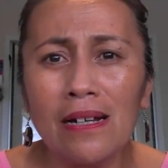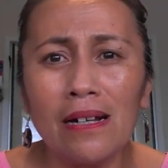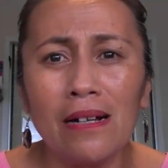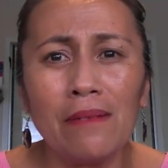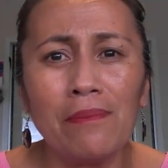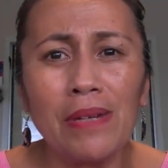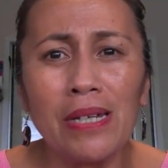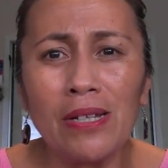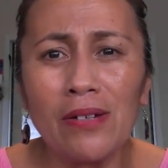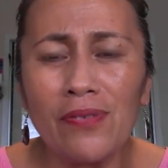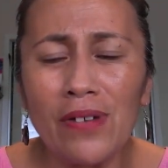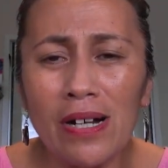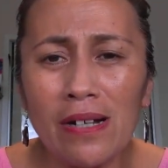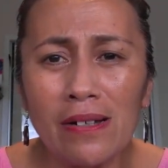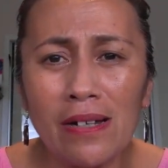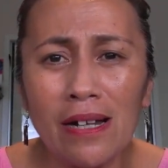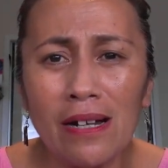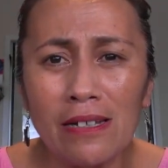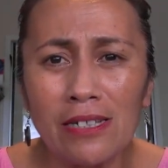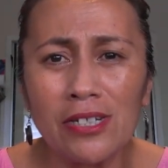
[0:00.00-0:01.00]
Uh, many of
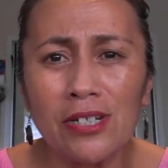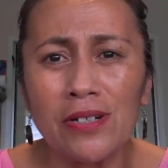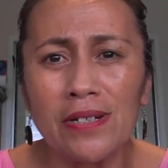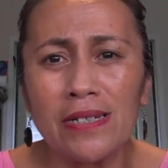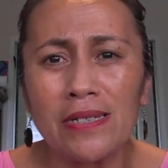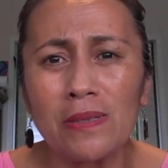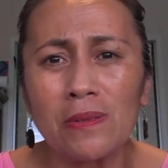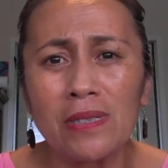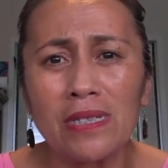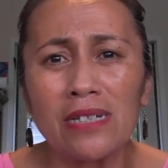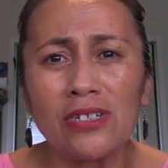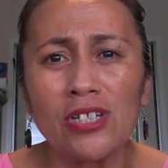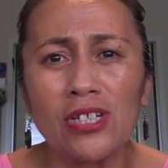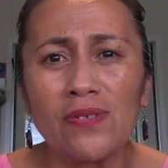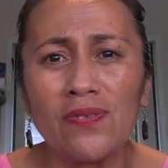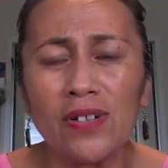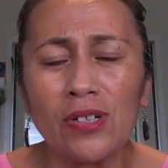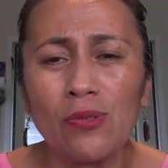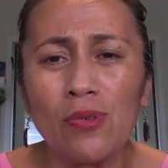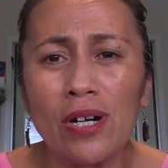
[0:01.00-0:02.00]
our countries, such
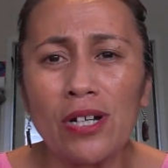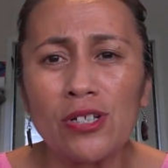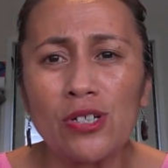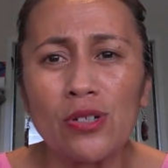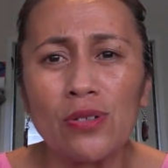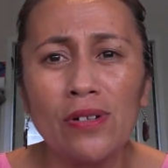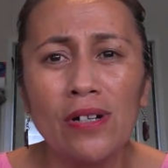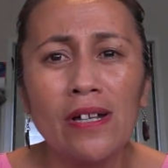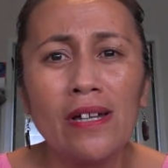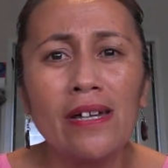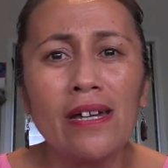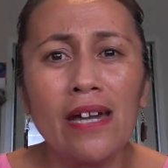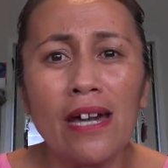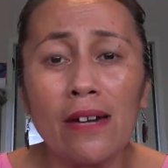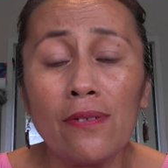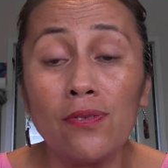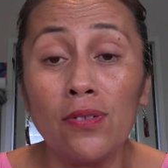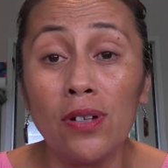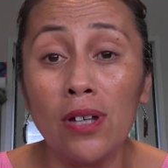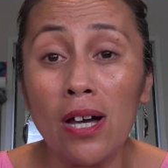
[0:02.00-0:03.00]
as Vanuatu,
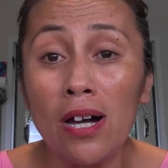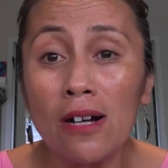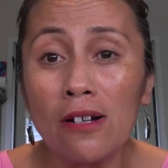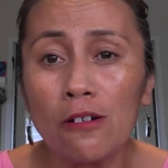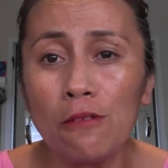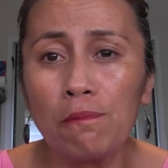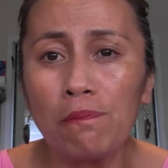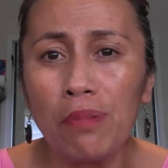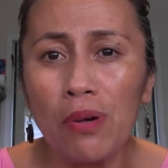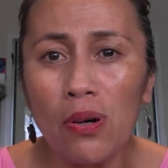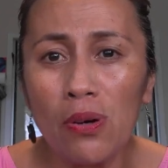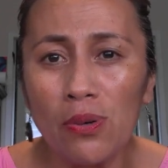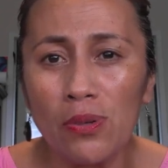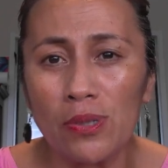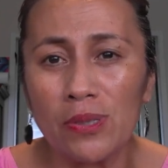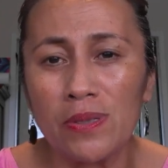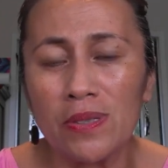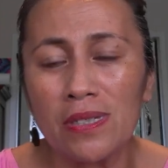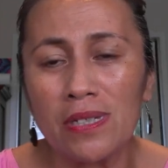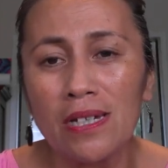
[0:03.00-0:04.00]
have long
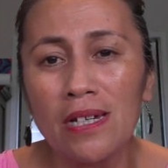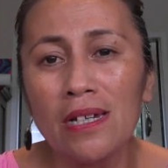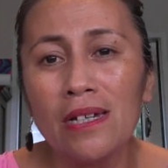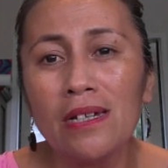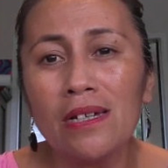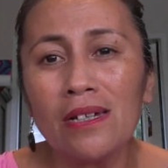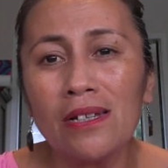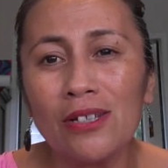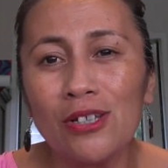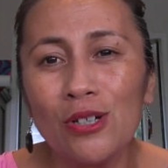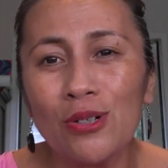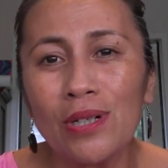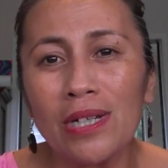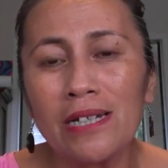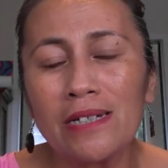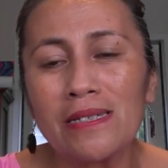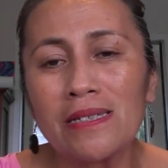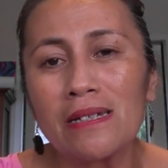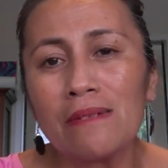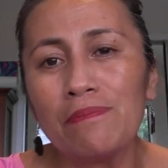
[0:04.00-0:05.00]
opposed
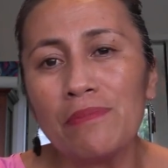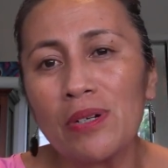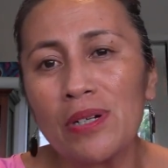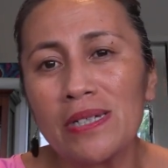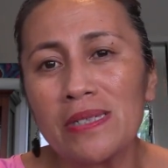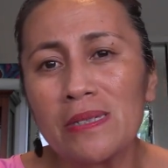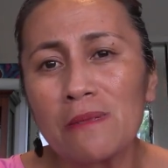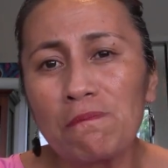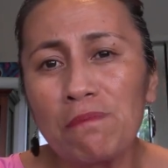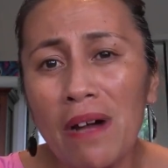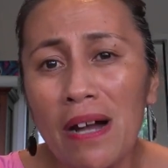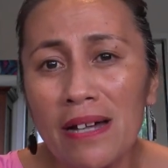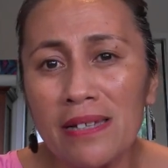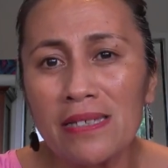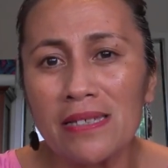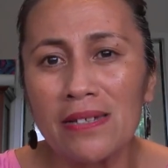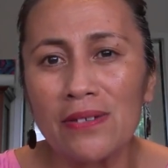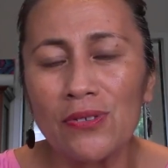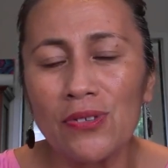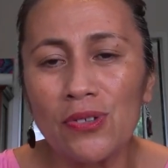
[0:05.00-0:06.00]
nuclear submarines
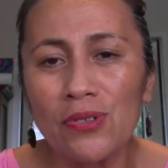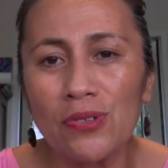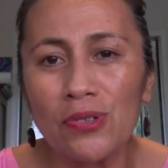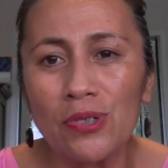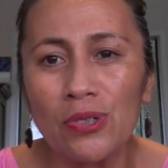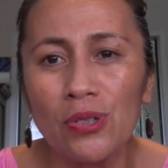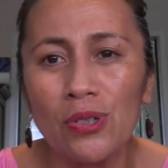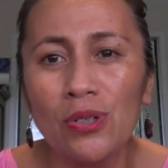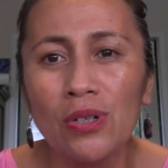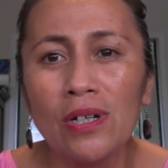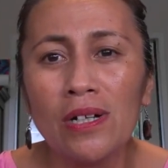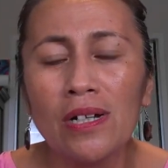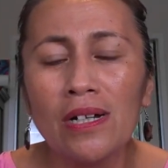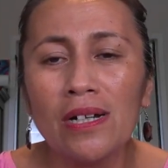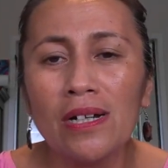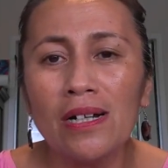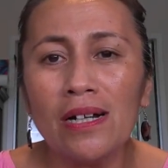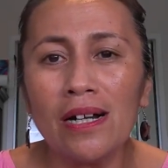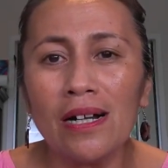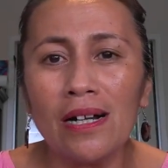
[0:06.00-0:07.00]
passing through
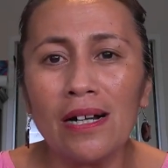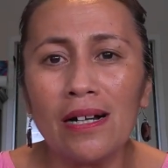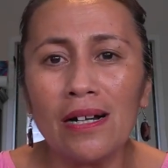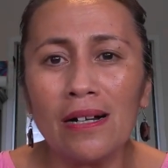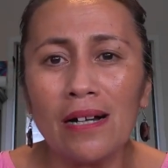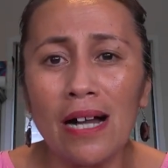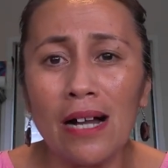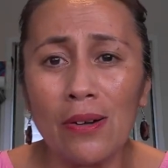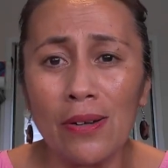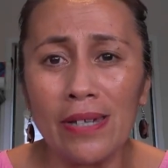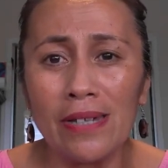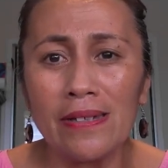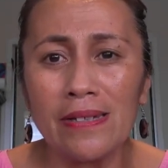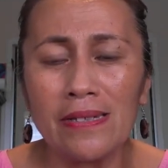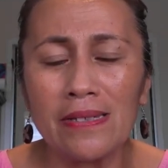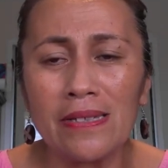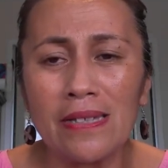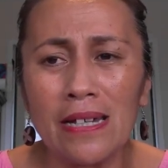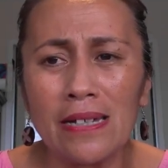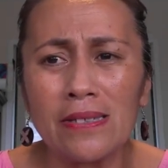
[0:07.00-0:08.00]
uh, our
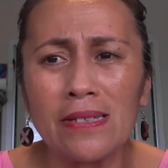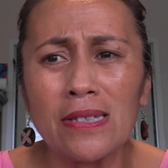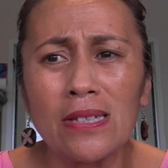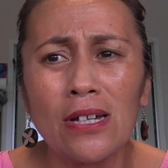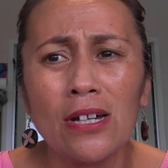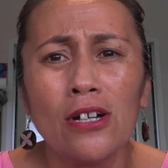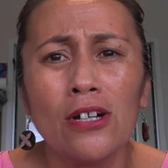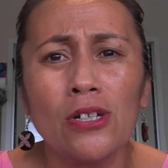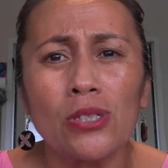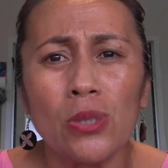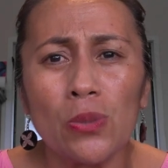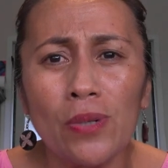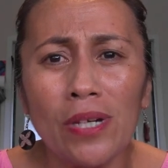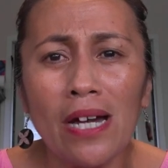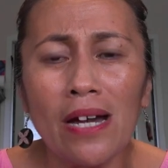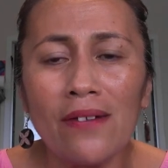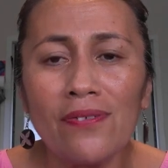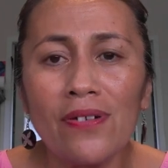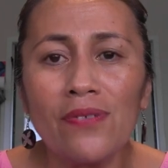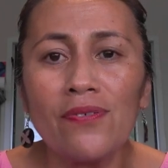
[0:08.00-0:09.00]
EEZs. So we
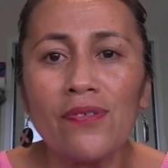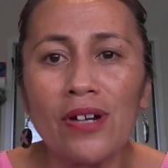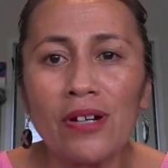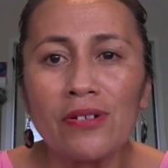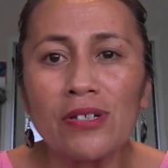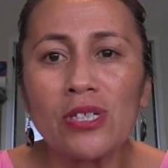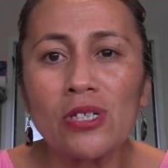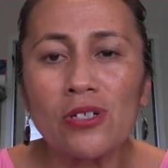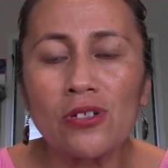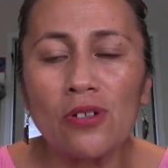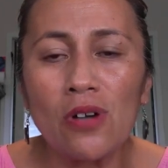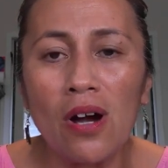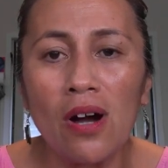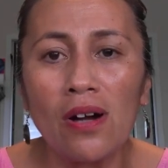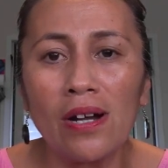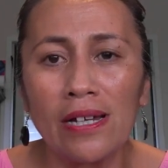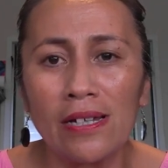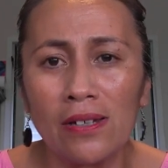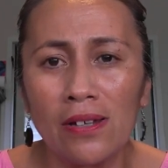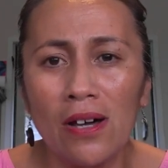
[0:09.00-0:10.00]
have a very
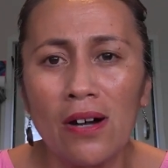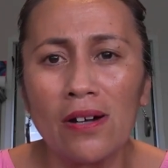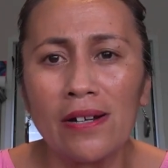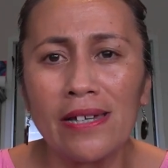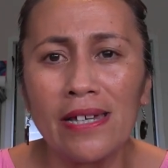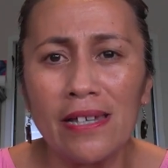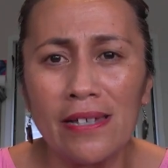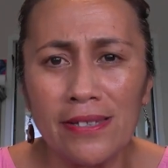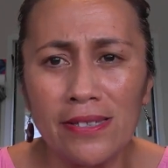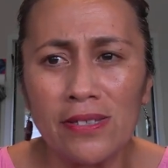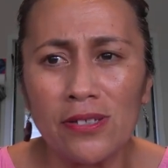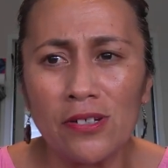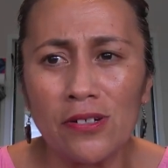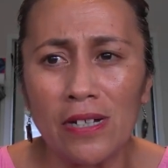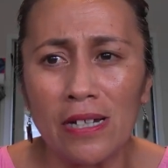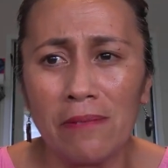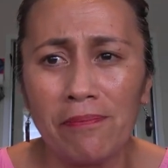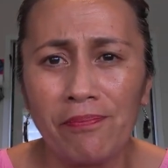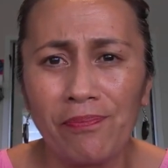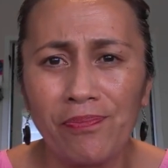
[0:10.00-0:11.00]
strong and long
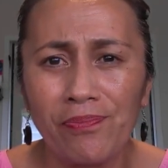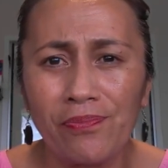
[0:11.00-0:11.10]
history.